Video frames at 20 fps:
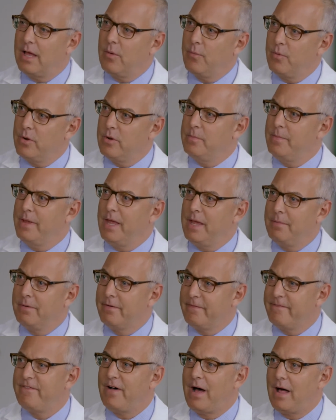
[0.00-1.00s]
that we would be
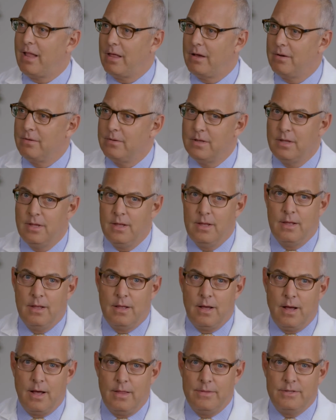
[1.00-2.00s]
able to follow.
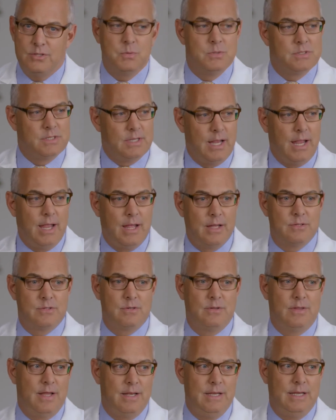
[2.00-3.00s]
Uh, this was a
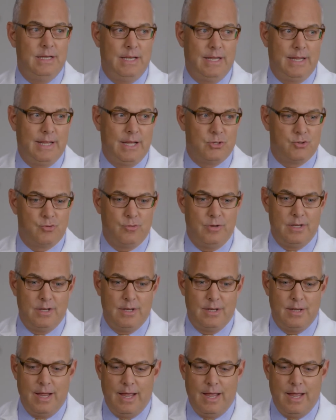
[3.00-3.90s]
cancer that needed to get treated.